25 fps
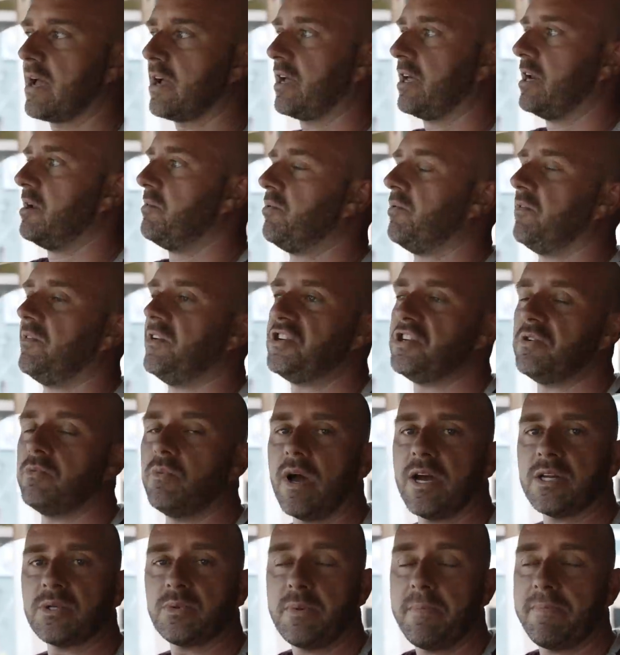going to provision
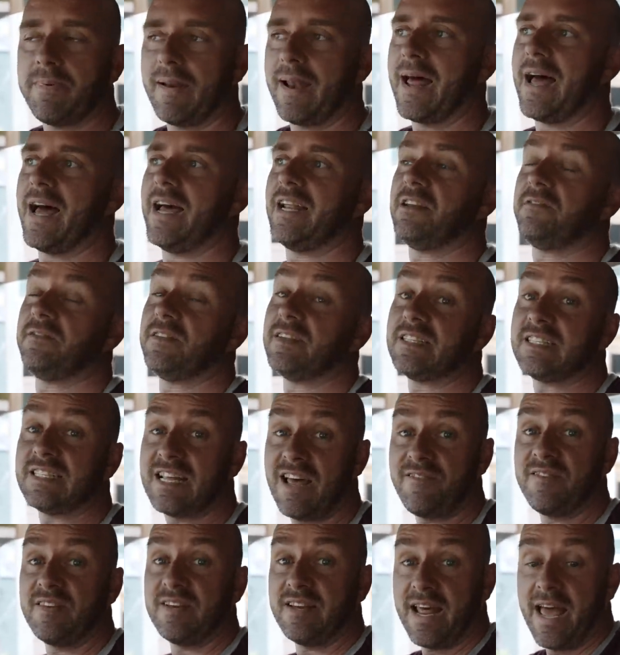as we planned for
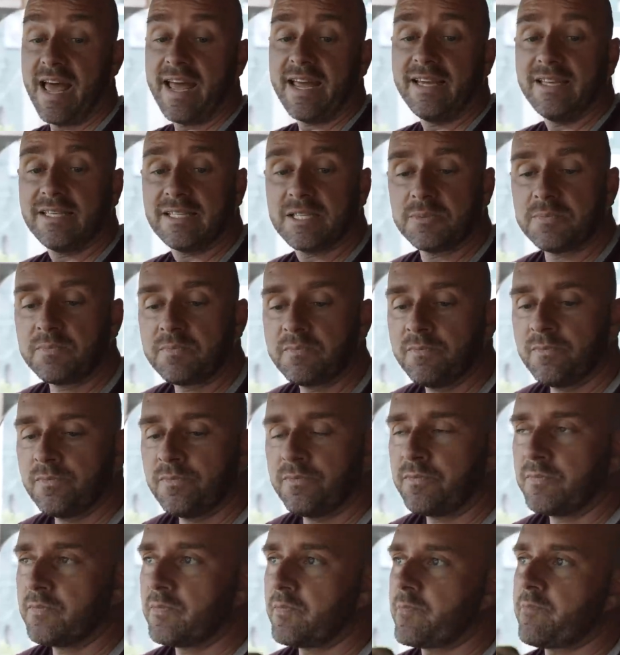seven days,
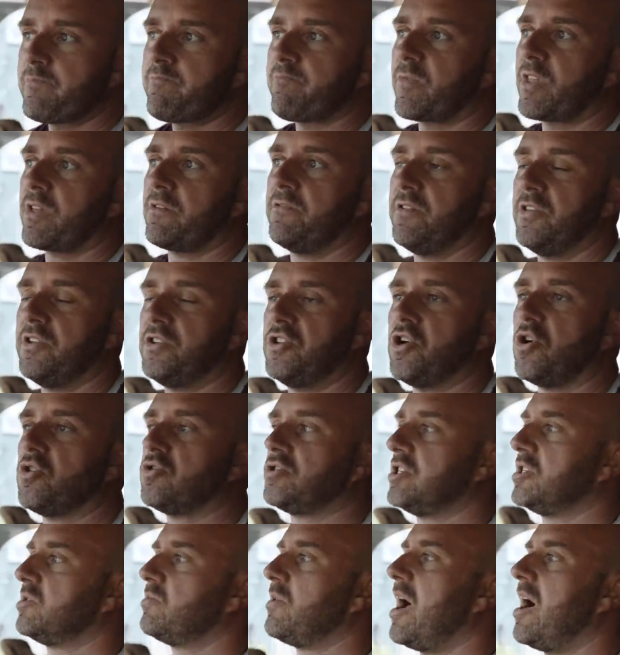for the
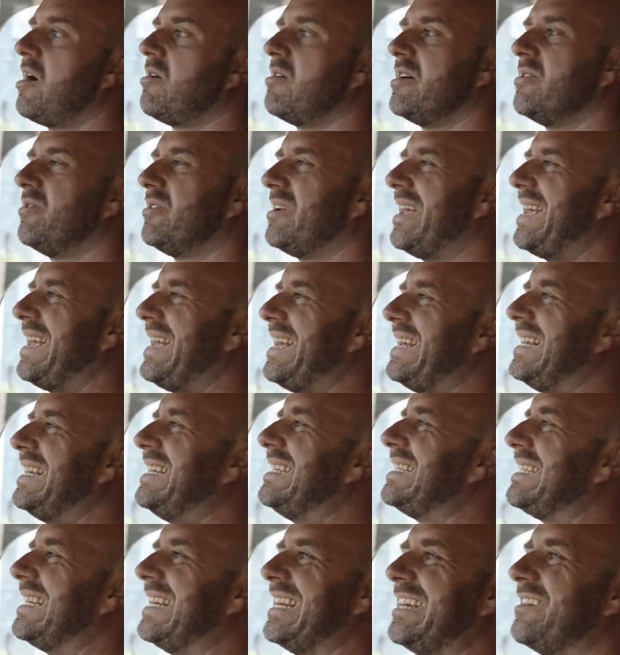dogs as well, it would
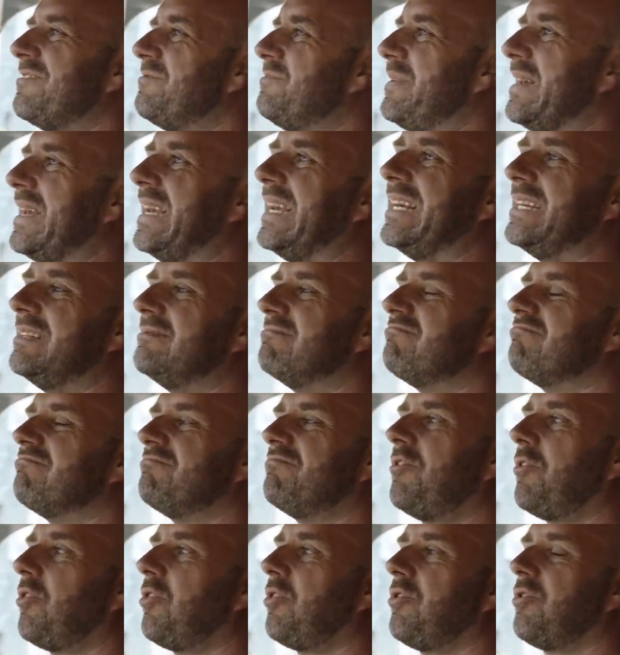easily have been
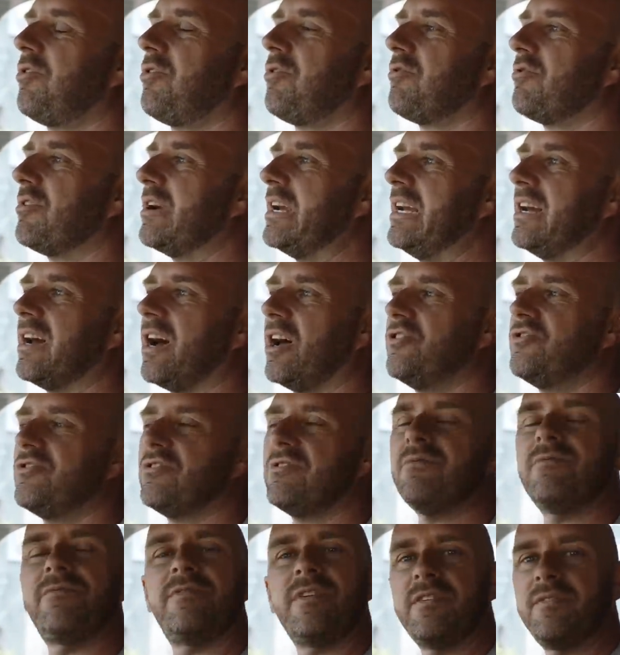
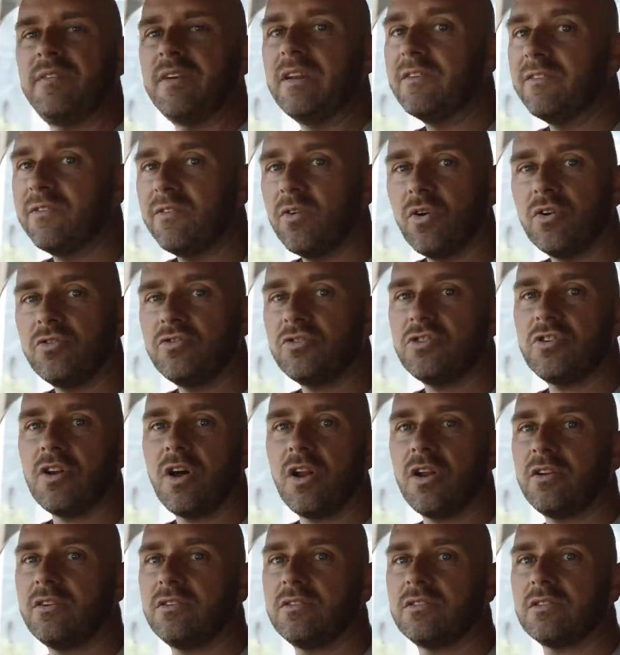350
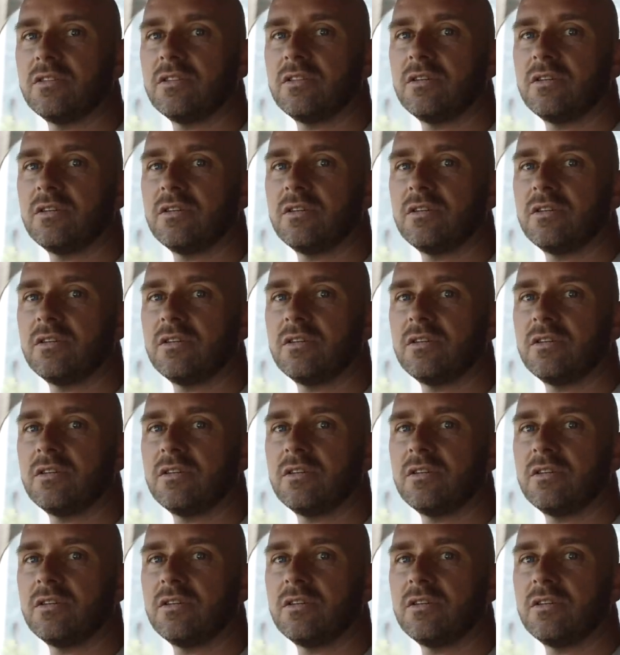$400. It